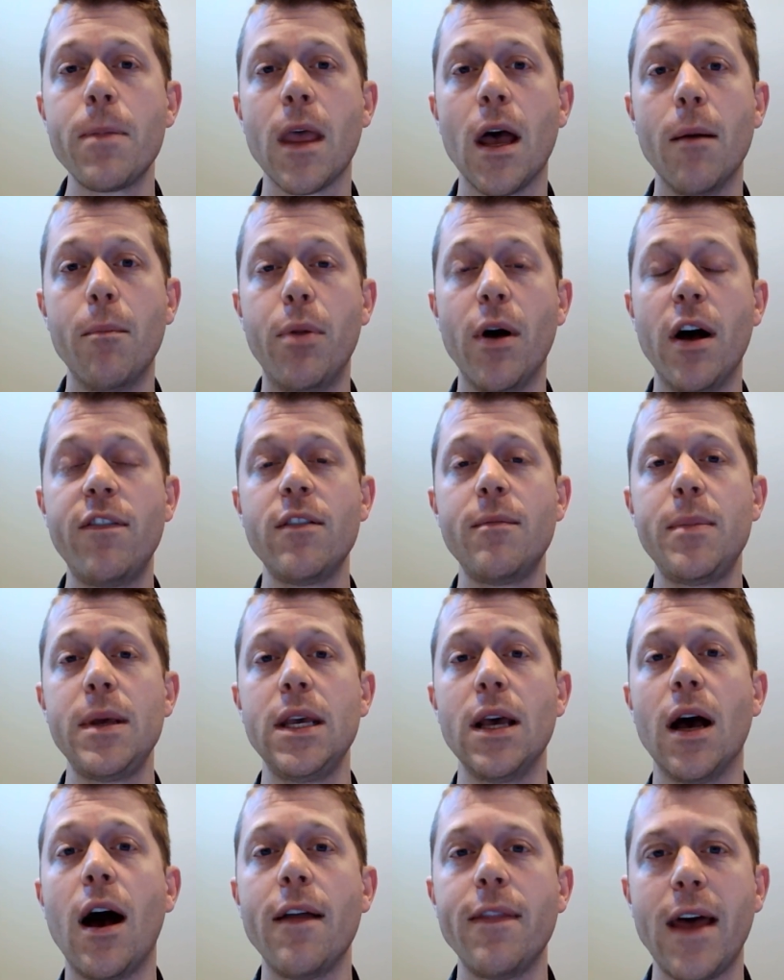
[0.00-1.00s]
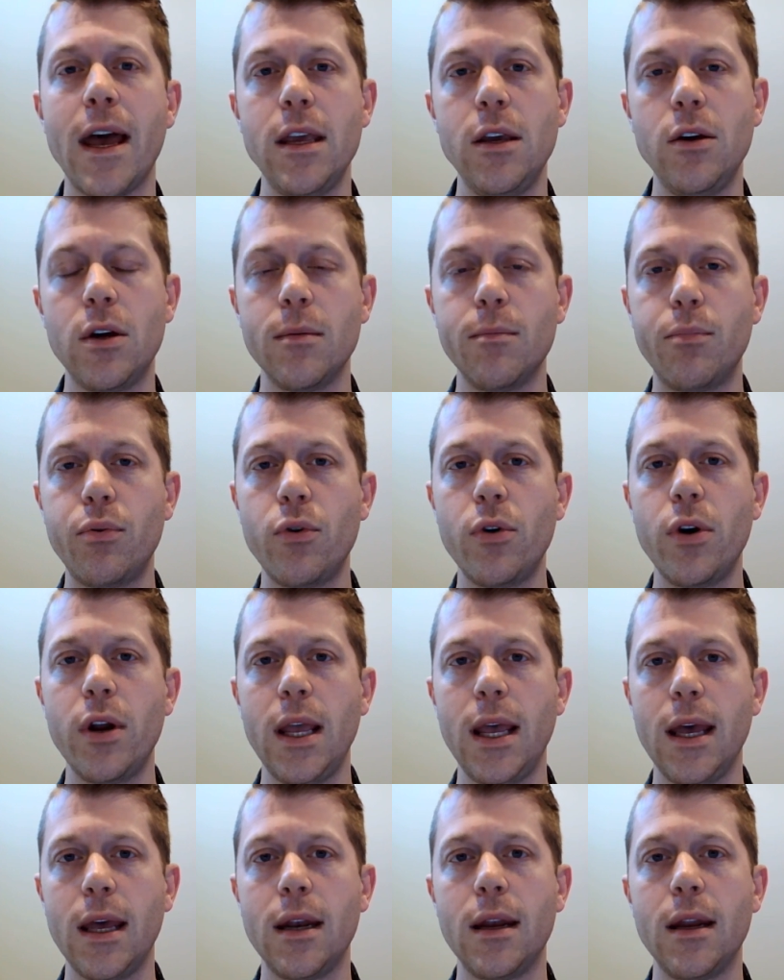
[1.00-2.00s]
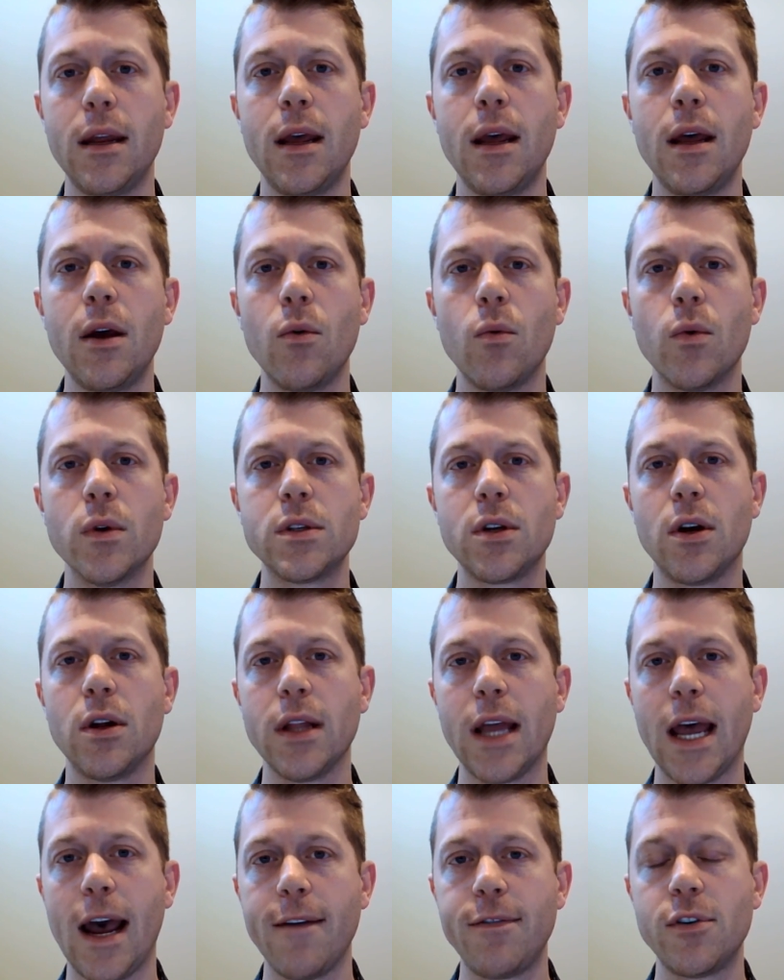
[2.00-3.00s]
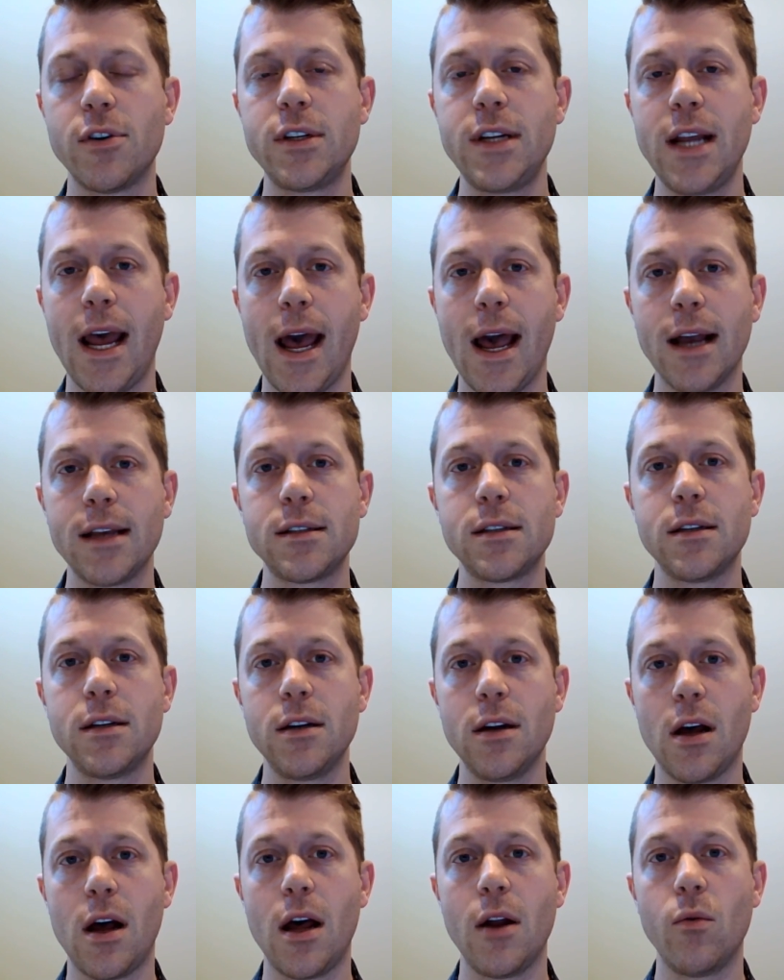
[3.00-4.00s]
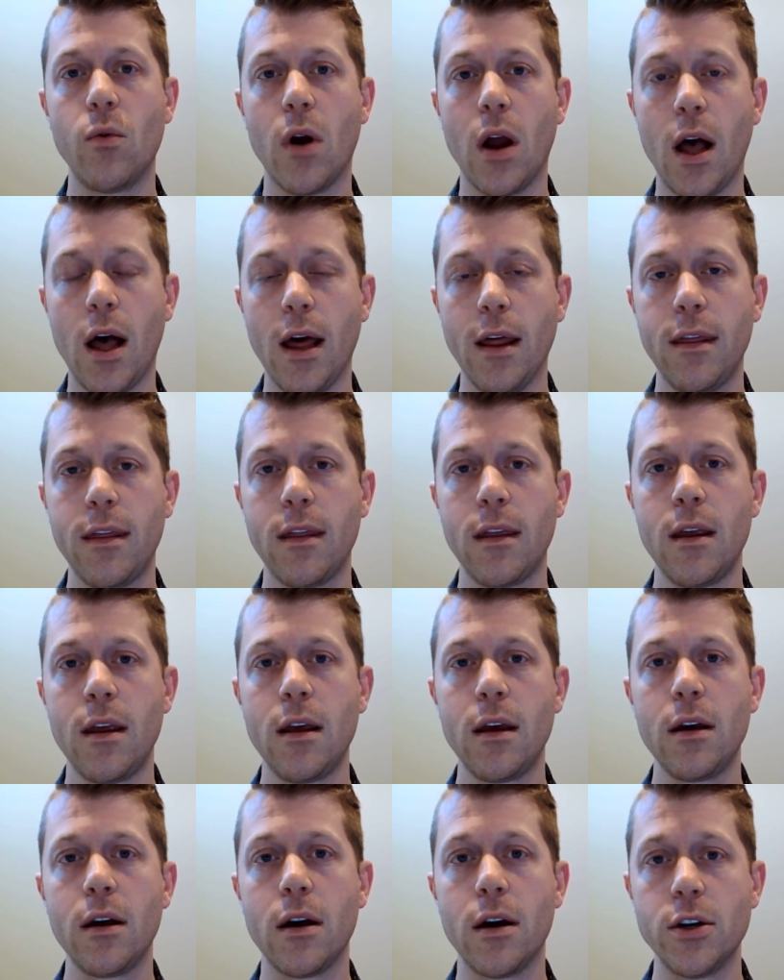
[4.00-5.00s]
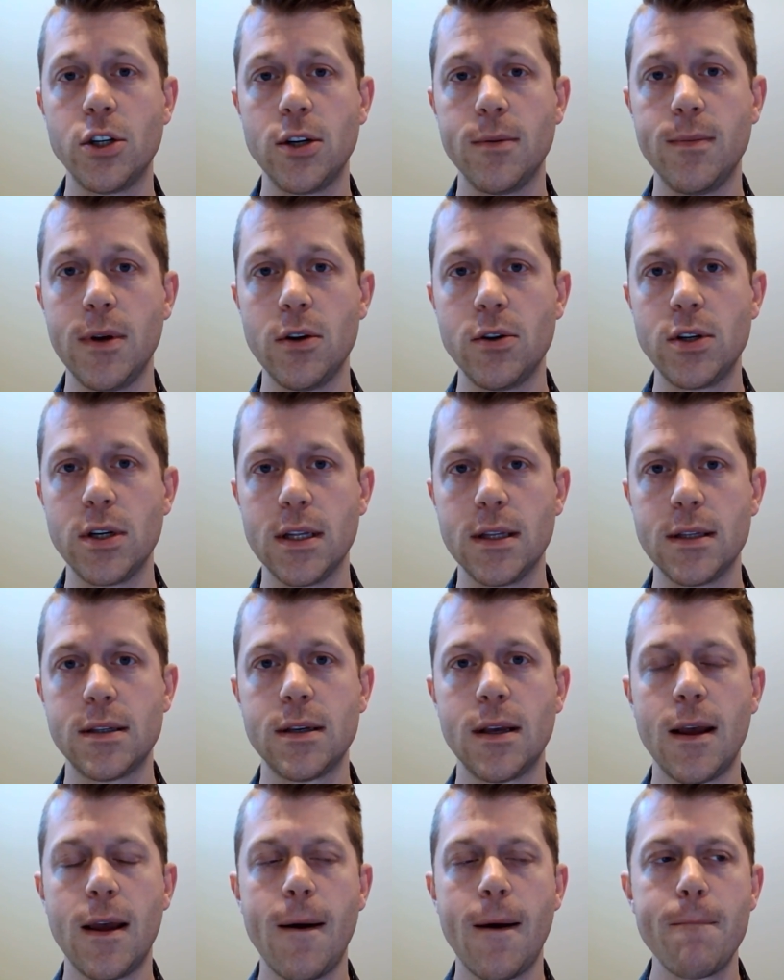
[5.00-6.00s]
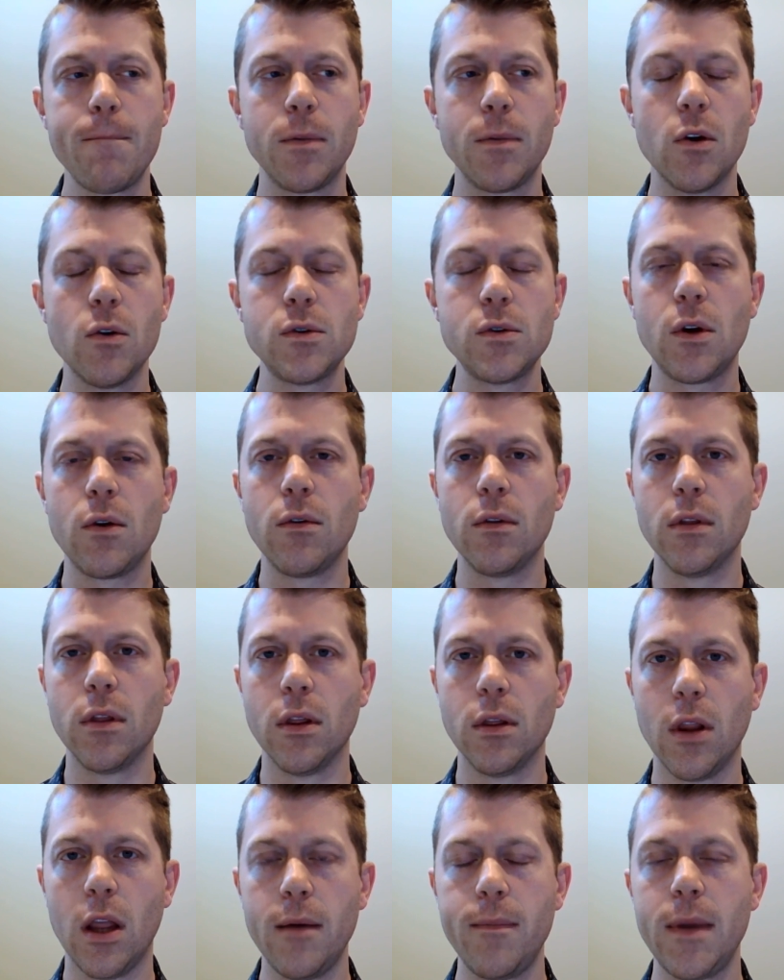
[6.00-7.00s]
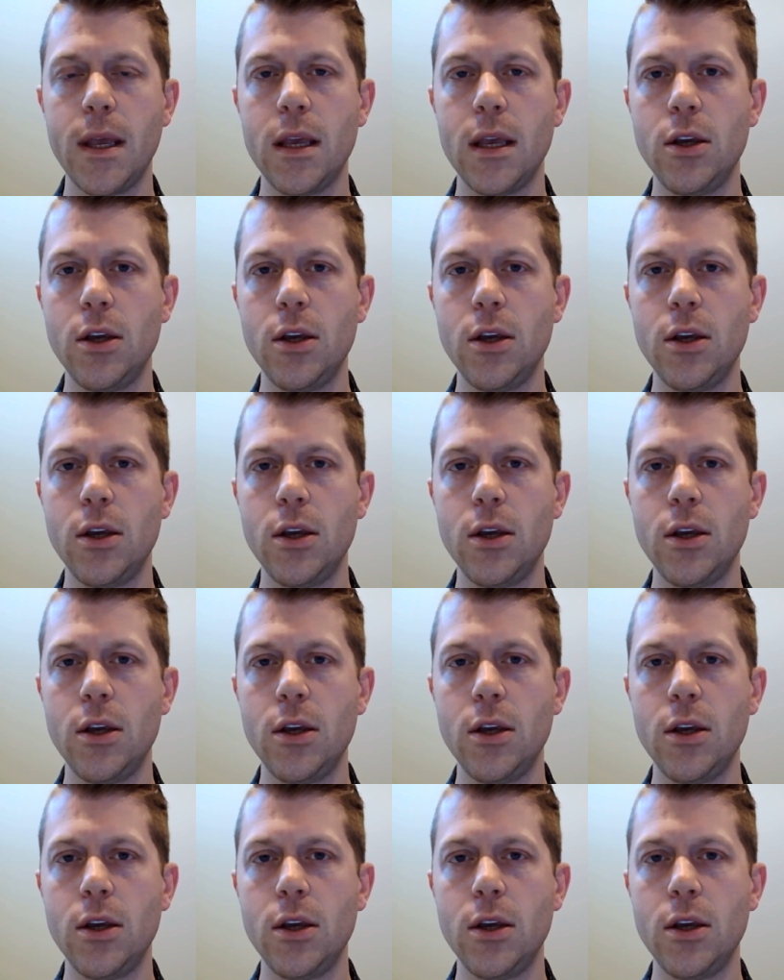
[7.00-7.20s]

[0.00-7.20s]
Above and beyond that, you can put in what's called after-tax non-Roth contributions. Those don't lower